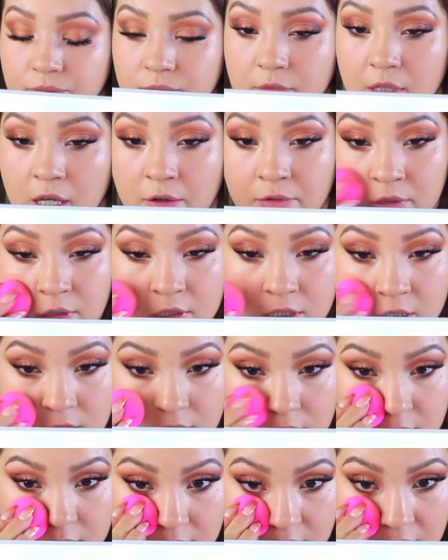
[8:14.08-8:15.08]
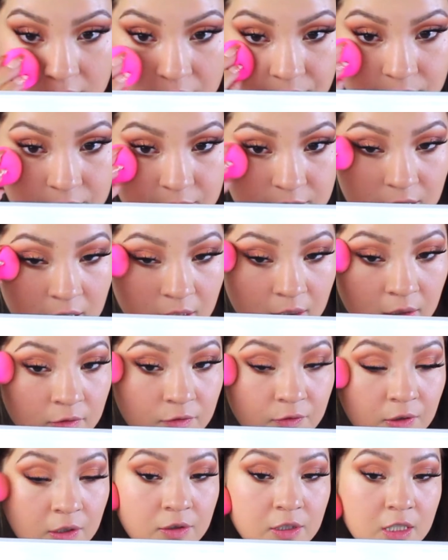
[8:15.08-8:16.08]
That really just gives the
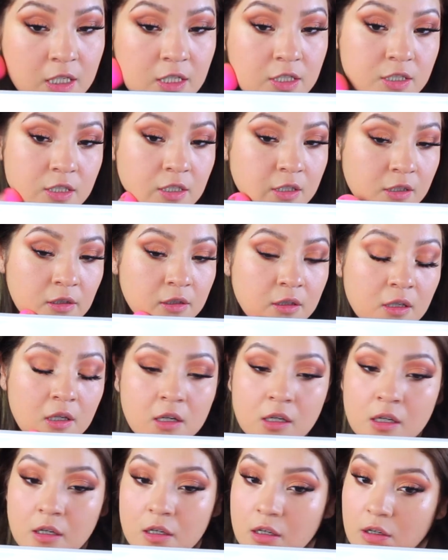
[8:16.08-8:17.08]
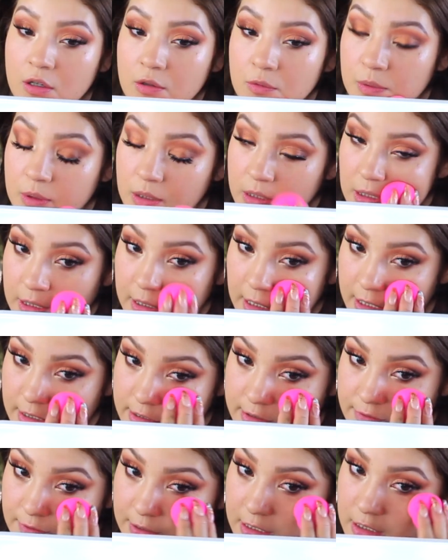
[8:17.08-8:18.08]
foundation a really
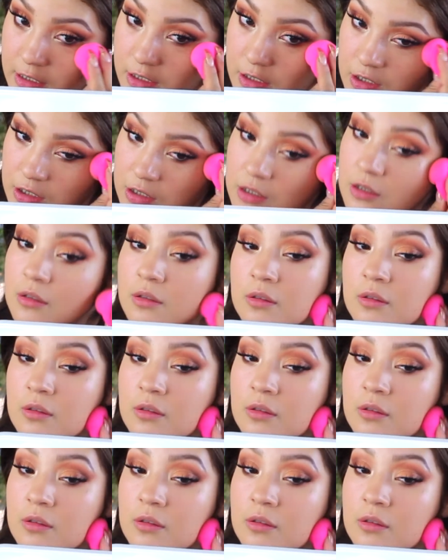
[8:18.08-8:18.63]
nice finish.